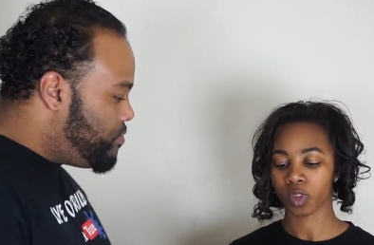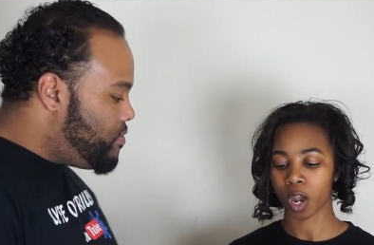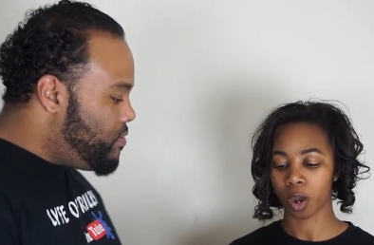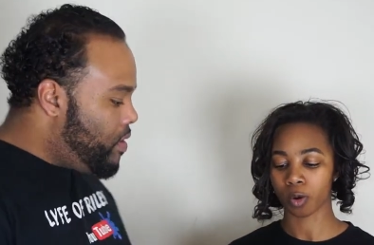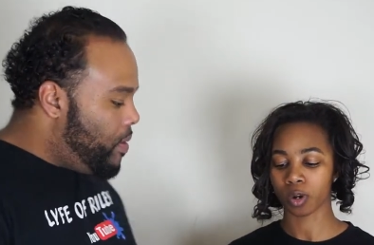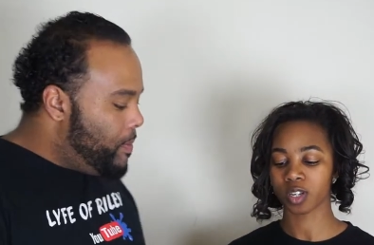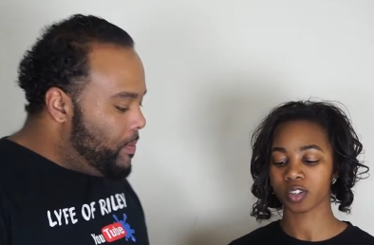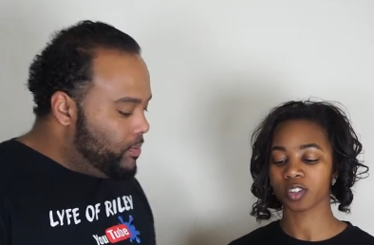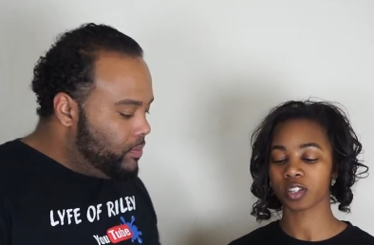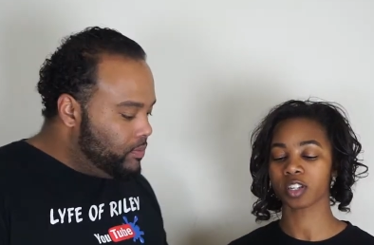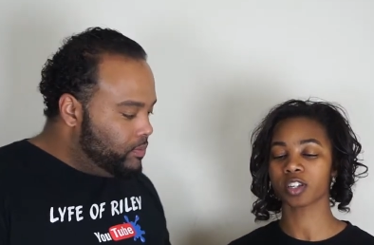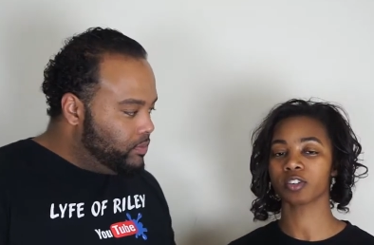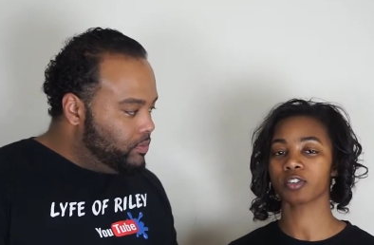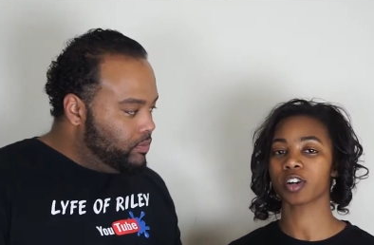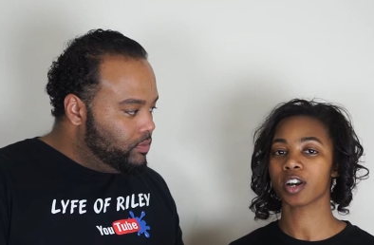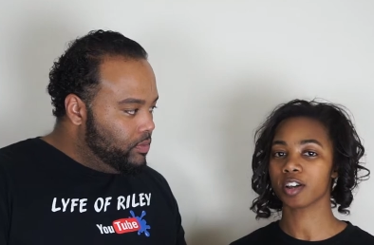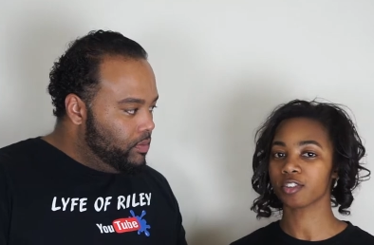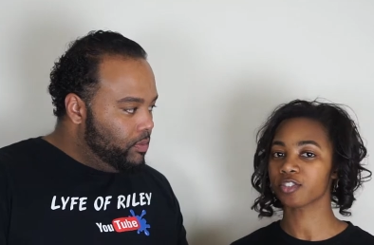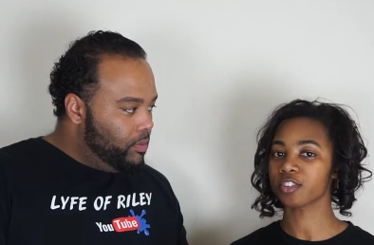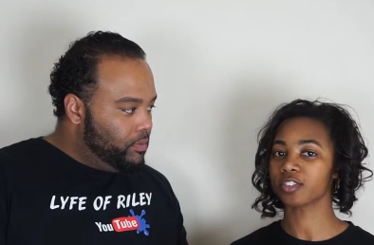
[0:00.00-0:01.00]
Speaker 1: I was a little
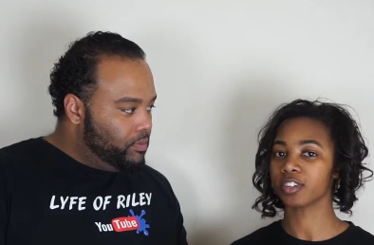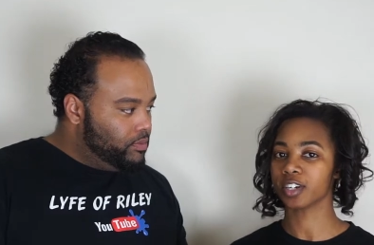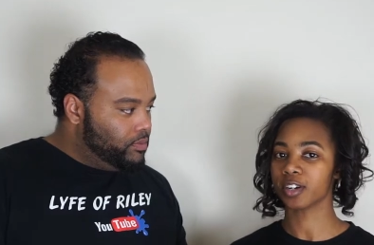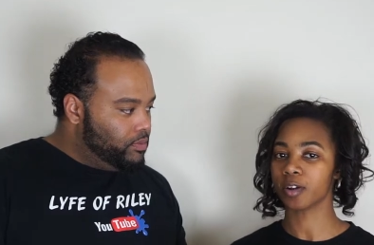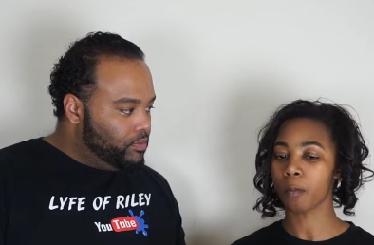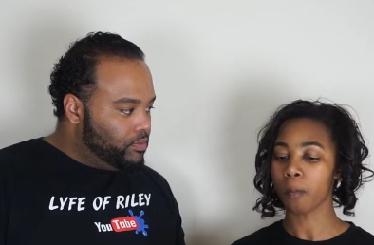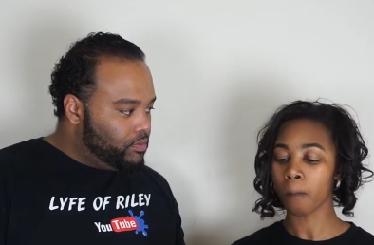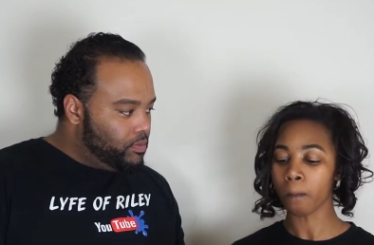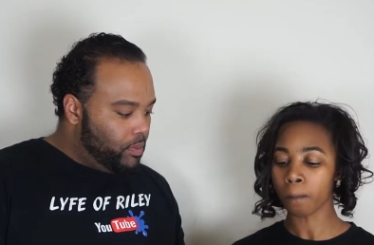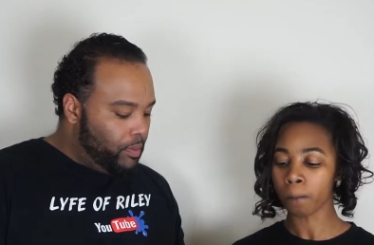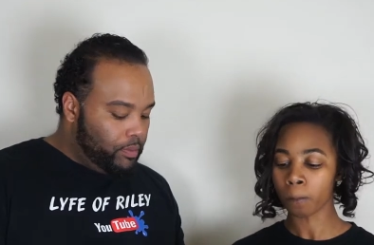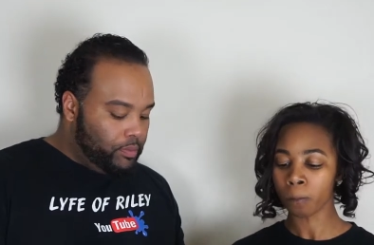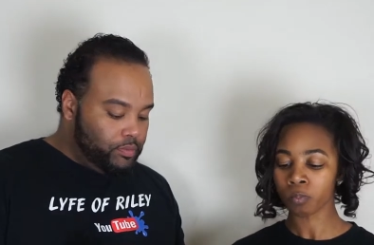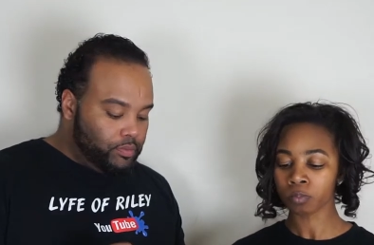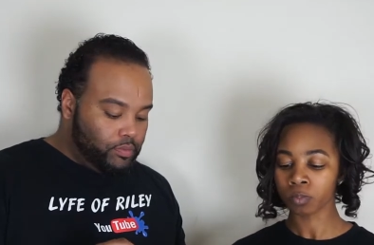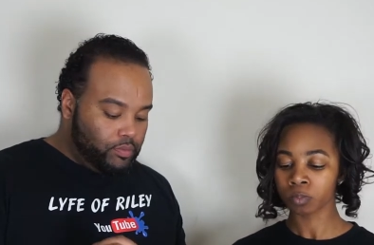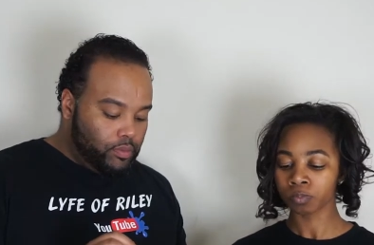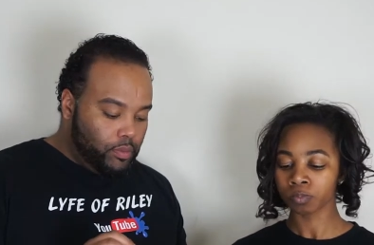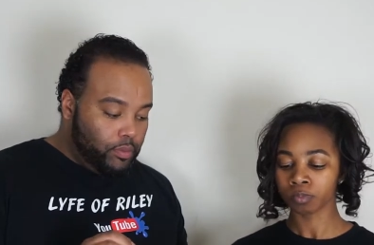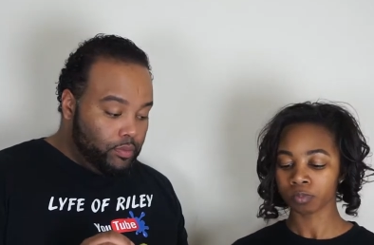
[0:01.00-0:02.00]
hesitant
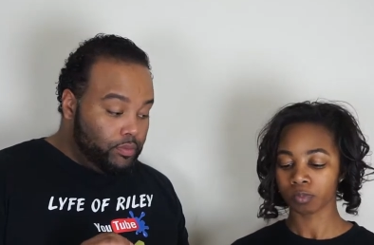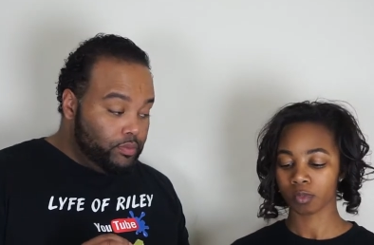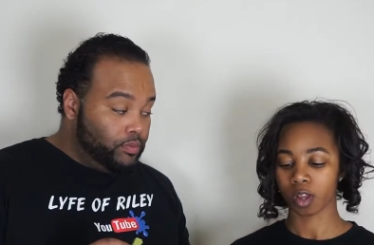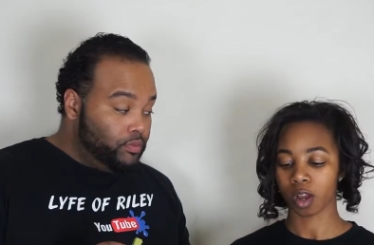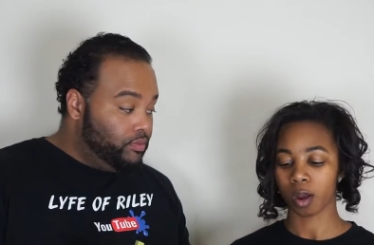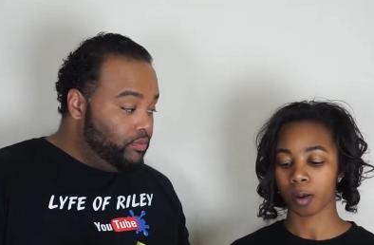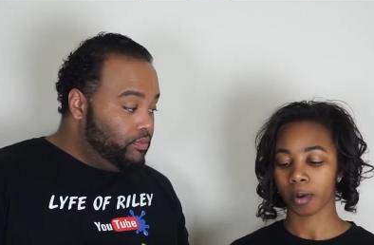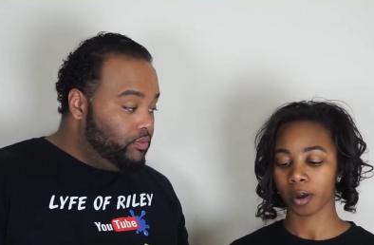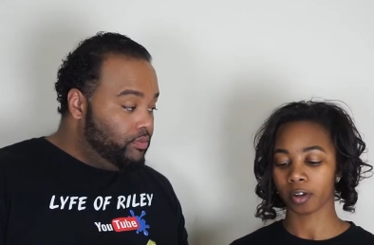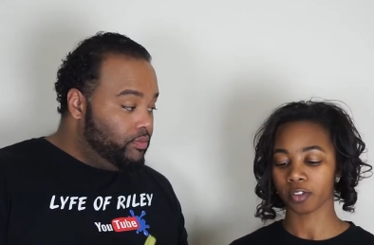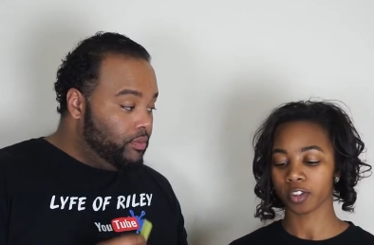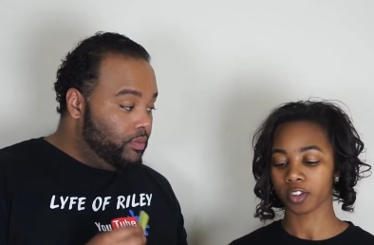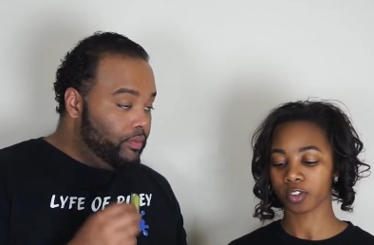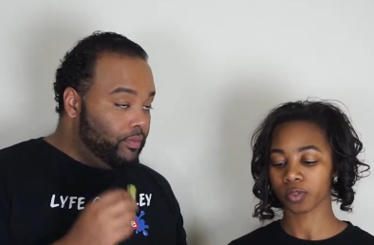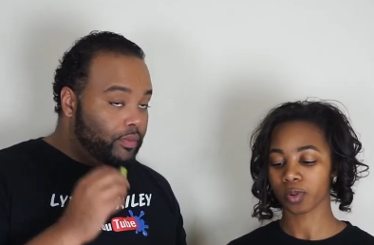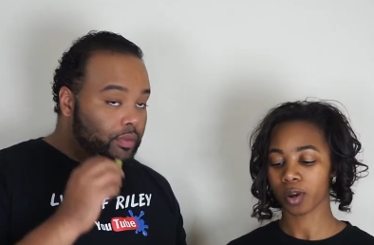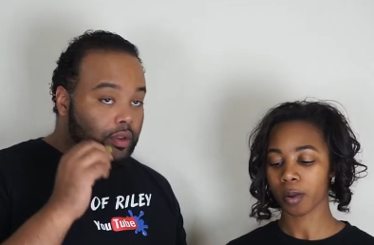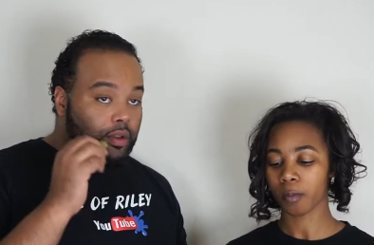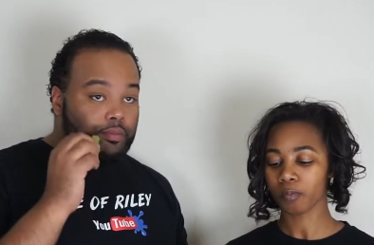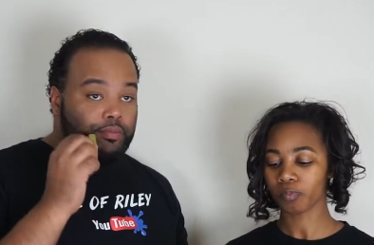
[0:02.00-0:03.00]
about
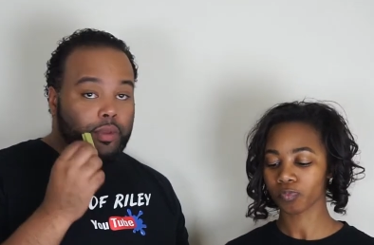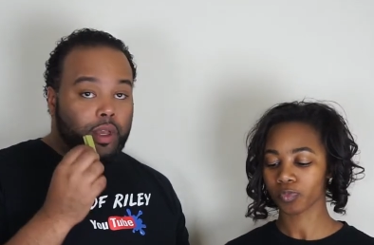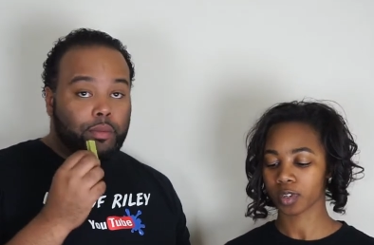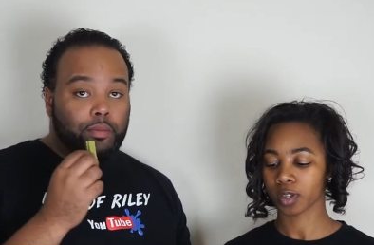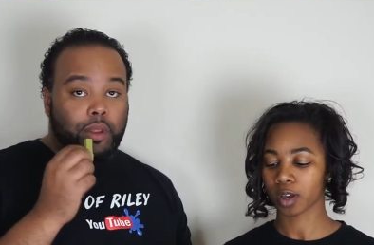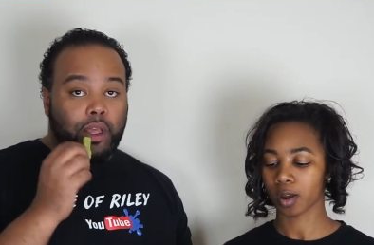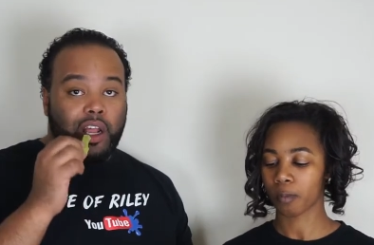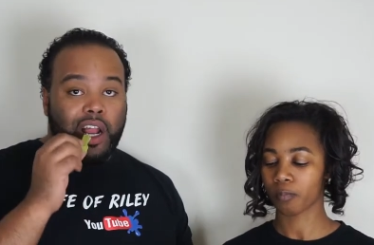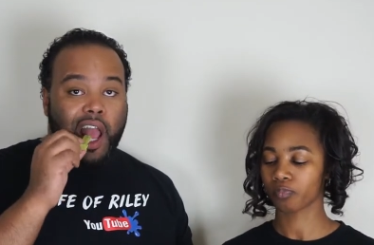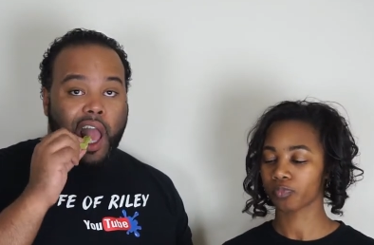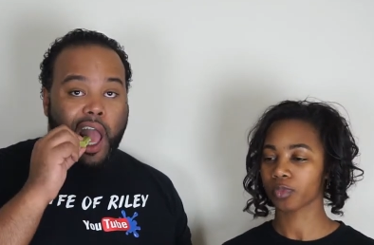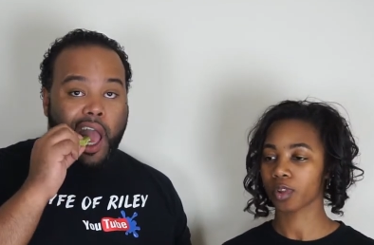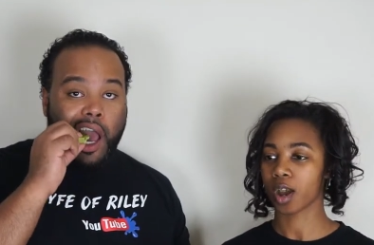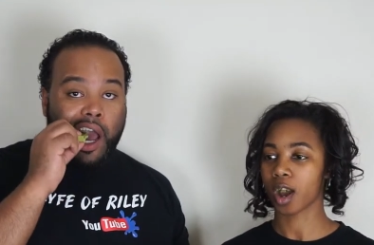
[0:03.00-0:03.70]
this one. I'm not.